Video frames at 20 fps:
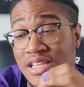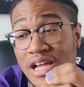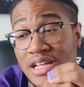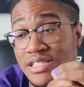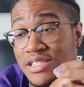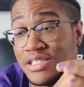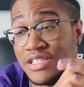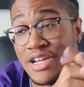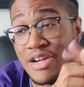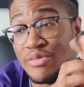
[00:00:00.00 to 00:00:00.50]

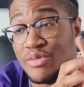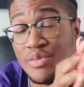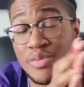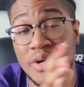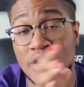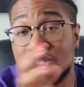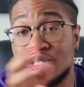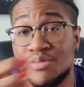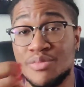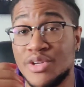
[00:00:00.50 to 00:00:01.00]
Scott's a terrible
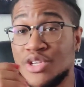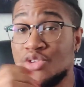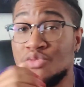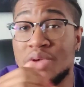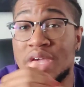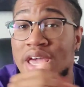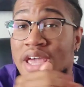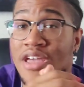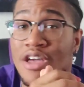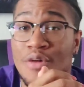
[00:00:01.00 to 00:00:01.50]
person, but you
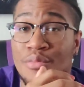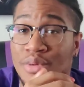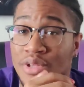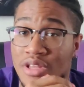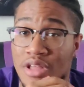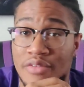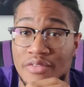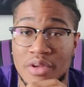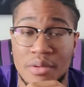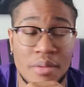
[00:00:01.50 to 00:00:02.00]
can't help but
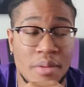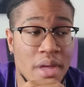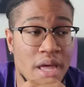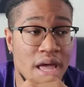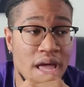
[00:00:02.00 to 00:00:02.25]
love him.